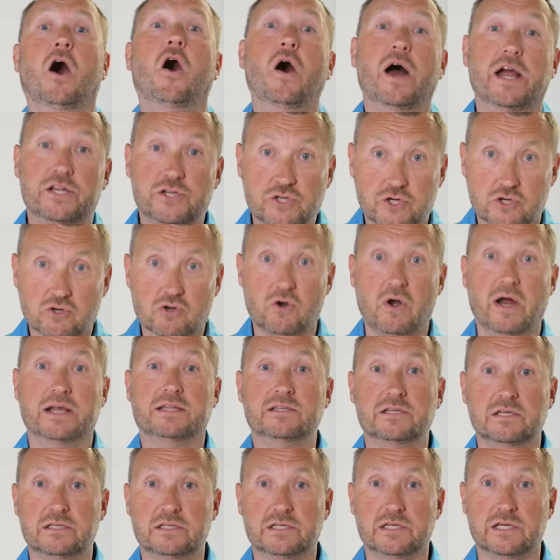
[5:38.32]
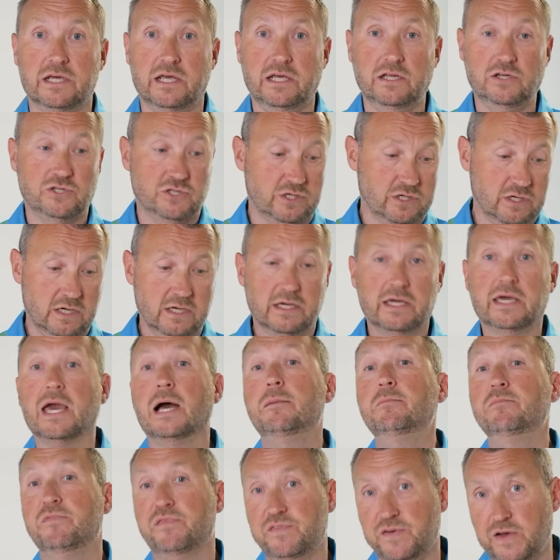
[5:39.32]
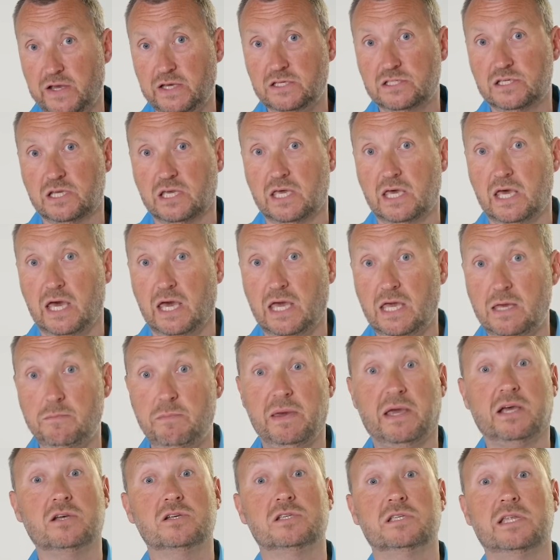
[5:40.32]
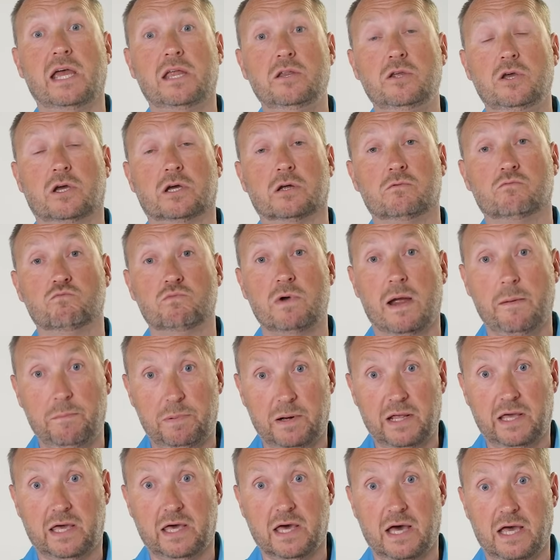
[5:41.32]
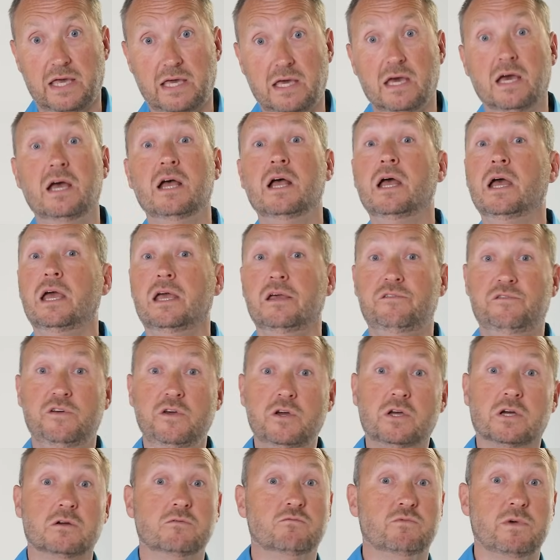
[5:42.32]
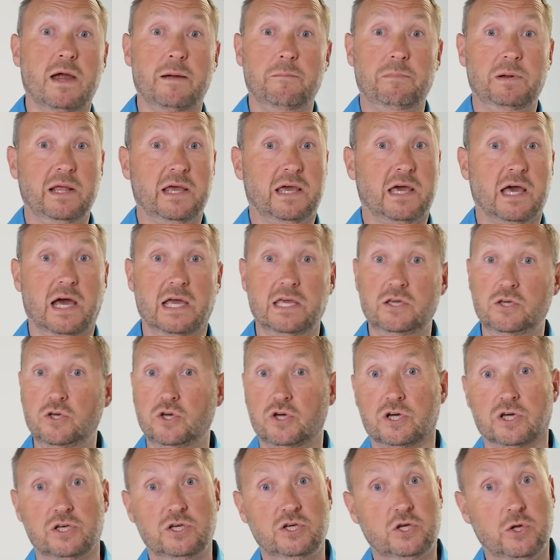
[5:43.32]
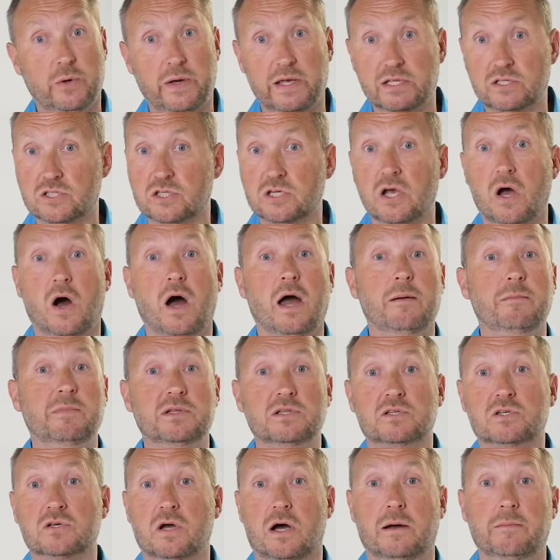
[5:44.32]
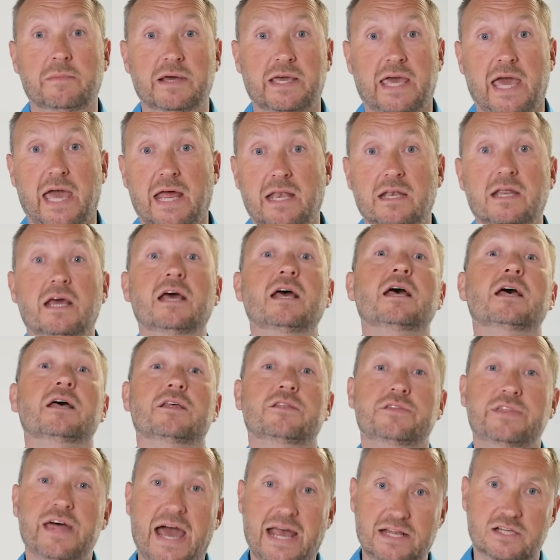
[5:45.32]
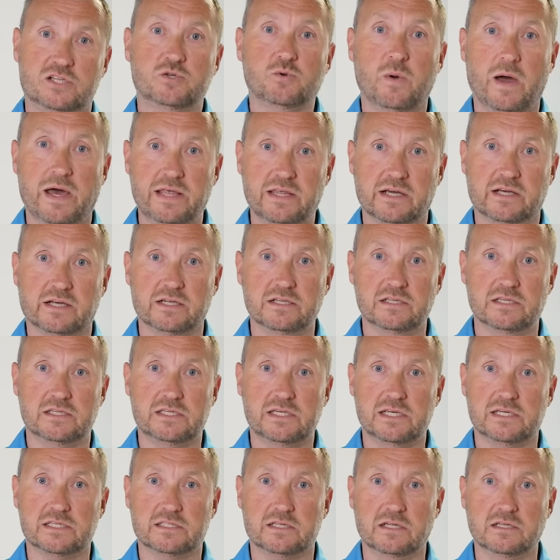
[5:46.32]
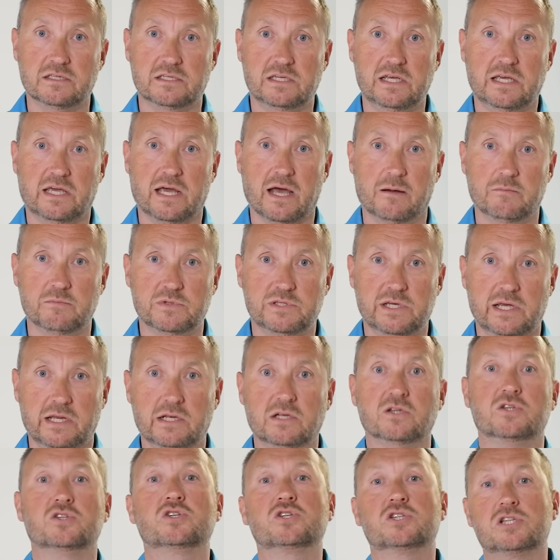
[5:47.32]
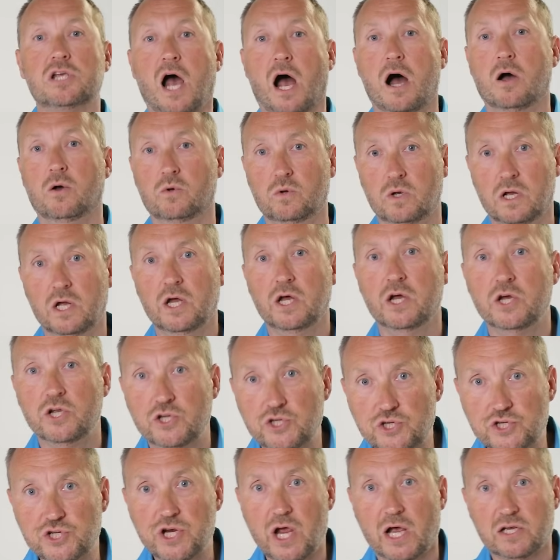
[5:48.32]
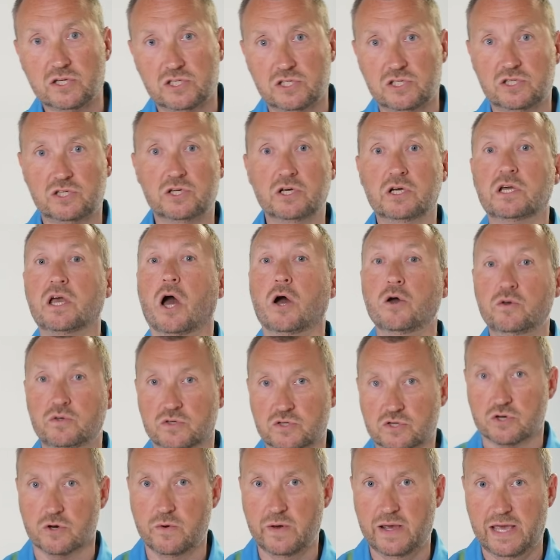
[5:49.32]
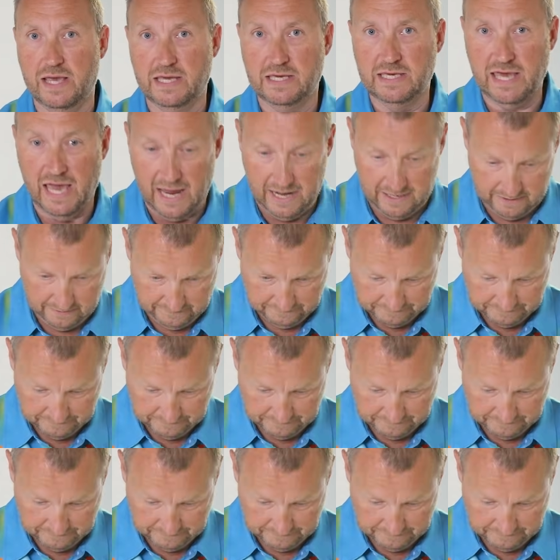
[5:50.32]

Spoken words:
I try to teach, comfort is key, because then you can replicate. If you can replicate, you can do it time and time again. That's where the consistency comes in. So just to go through it again,